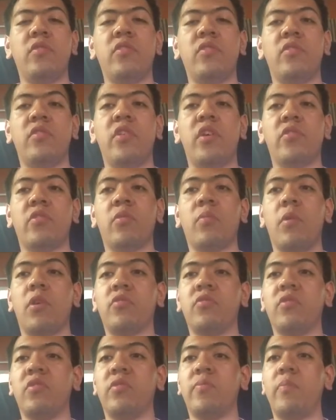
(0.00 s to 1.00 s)
There's nothing
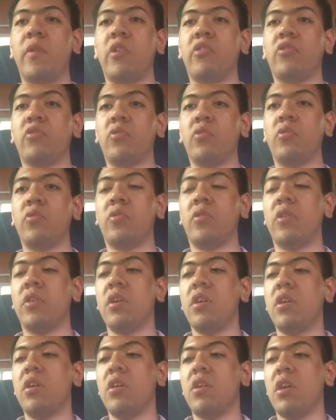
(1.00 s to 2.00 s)
much as special
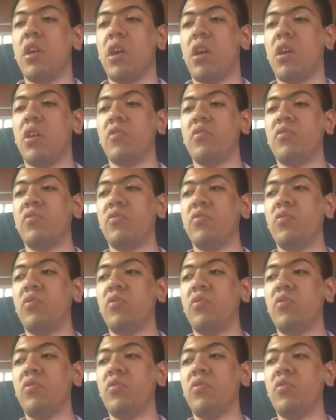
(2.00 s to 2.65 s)
as